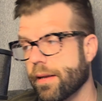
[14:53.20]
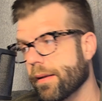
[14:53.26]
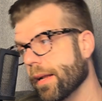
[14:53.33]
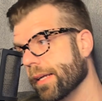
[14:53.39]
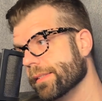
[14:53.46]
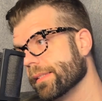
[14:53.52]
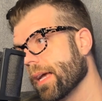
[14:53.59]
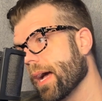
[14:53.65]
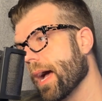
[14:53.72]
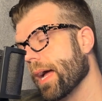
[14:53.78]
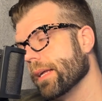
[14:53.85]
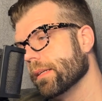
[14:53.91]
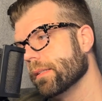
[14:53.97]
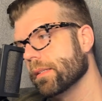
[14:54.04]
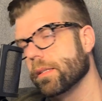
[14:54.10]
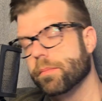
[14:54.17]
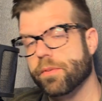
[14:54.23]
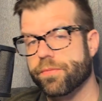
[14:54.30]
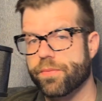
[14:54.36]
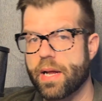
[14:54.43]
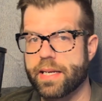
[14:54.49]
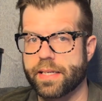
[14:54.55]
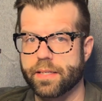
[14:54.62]
Nice guy. He
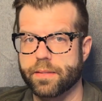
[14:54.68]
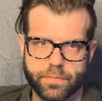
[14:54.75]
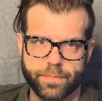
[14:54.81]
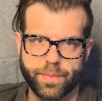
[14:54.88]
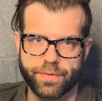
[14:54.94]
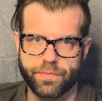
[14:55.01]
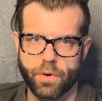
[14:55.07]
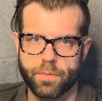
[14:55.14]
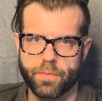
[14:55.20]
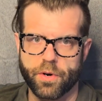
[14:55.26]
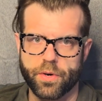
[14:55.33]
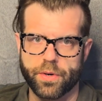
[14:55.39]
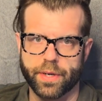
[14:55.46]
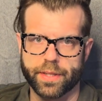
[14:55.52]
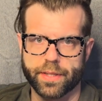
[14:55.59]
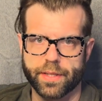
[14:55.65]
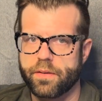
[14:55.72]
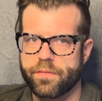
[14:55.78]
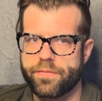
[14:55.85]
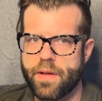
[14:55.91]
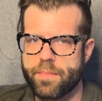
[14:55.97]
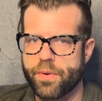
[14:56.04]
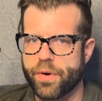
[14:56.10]
befriended them before murdering them.
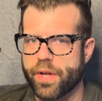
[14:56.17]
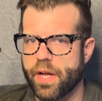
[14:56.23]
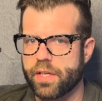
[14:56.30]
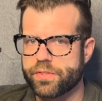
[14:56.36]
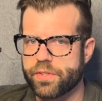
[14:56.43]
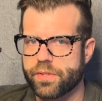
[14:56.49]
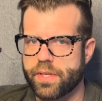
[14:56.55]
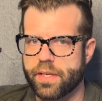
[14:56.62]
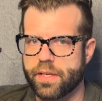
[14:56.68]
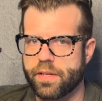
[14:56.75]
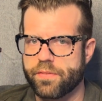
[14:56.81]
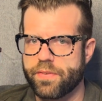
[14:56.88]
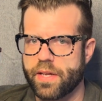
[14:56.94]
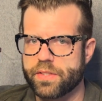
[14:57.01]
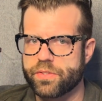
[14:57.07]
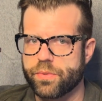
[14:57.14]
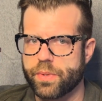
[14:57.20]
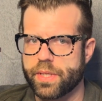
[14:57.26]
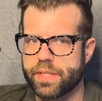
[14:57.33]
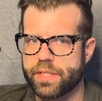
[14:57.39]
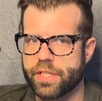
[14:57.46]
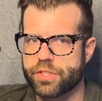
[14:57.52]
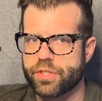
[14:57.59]
Fenberry also confessed to an
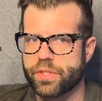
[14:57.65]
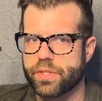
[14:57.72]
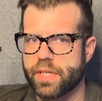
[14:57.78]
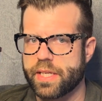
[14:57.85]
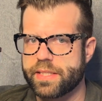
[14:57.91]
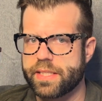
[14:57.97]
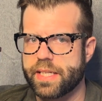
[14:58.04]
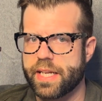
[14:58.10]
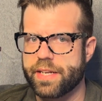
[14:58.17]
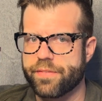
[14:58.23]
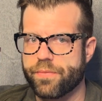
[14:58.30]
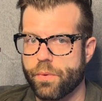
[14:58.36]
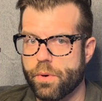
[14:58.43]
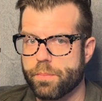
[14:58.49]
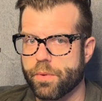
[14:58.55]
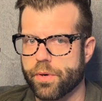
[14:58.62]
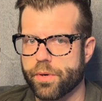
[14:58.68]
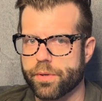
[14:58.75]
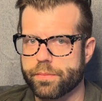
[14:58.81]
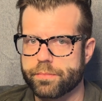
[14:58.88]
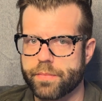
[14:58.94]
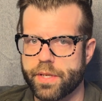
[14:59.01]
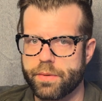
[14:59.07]
additional 1984 murder.
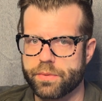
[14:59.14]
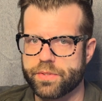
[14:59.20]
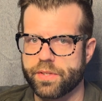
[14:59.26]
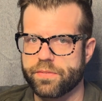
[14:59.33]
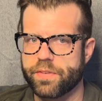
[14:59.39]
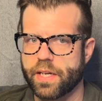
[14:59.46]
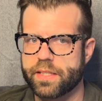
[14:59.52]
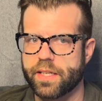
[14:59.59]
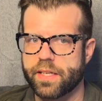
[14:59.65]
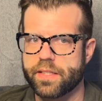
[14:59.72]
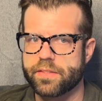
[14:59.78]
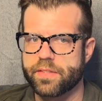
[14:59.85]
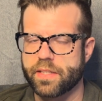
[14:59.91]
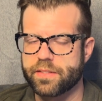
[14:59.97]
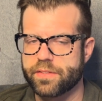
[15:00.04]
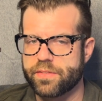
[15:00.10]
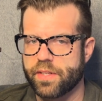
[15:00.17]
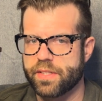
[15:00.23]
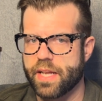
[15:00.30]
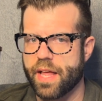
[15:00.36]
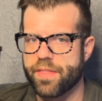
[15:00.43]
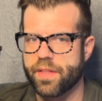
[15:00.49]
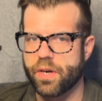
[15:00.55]
He was convicted and sentenced to
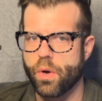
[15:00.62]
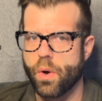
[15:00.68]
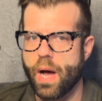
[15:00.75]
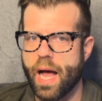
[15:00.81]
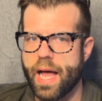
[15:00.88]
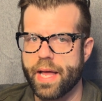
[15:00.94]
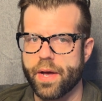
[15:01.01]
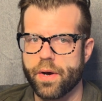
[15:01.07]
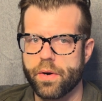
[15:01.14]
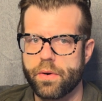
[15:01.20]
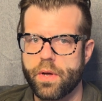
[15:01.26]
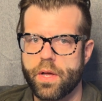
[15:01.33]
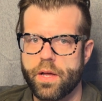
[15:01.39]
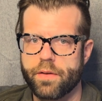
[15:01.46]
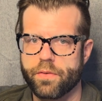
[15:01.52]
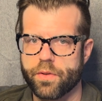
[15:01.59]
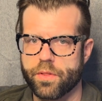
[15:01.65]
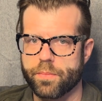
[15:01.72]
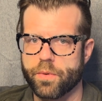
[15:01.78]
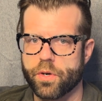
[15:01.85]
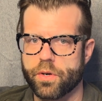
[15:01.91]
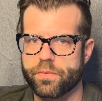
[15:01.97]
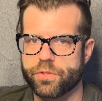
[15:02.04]
death in Ohio for the
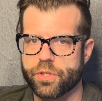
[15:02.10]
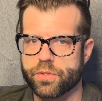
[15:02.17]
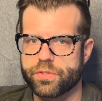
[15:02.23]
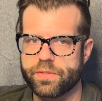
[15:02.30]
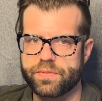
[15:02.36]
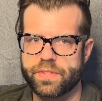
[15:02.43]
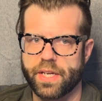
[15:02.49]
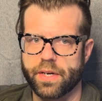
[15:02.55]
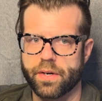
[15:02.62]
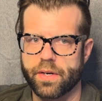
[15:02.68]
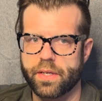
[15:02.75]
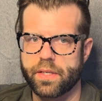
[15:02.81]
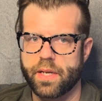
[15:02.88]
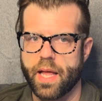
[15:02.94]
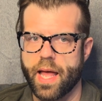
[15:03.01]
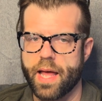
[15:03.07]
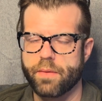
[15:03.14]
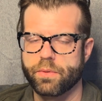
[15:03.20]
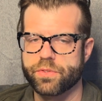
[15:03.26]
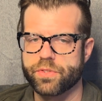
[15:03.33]
murder of Joseph Darren and was